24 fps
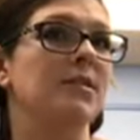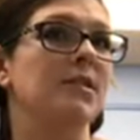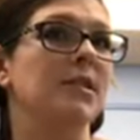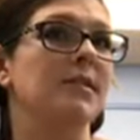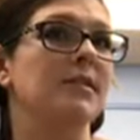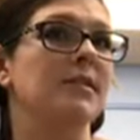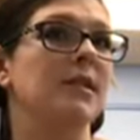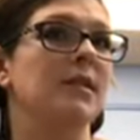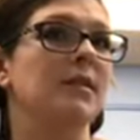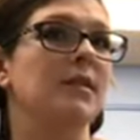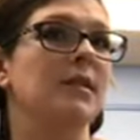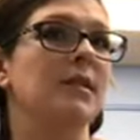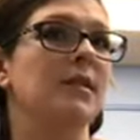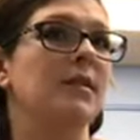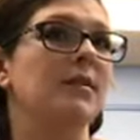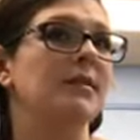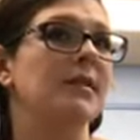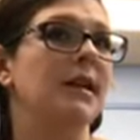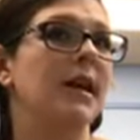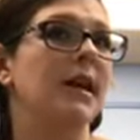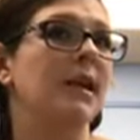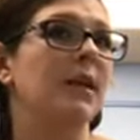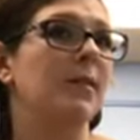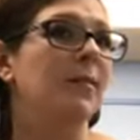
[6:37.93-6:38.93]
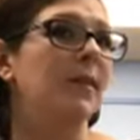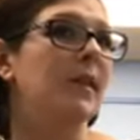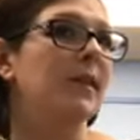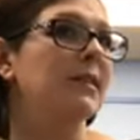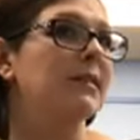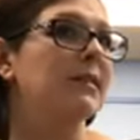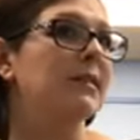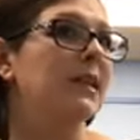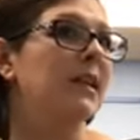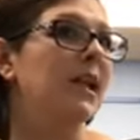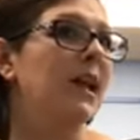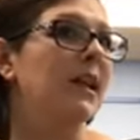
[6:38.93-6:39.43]
just a little tiny
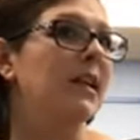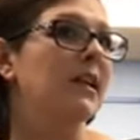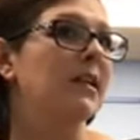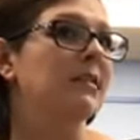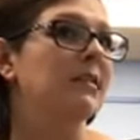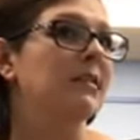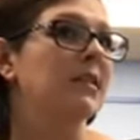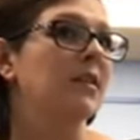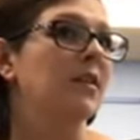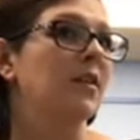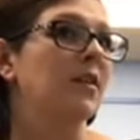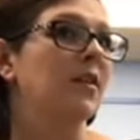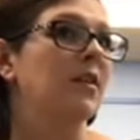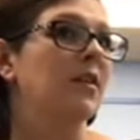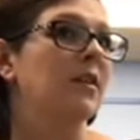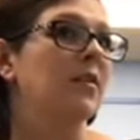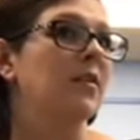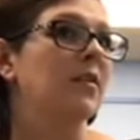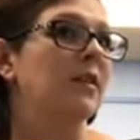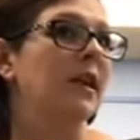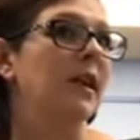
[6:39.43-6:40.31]
bit to get it to curl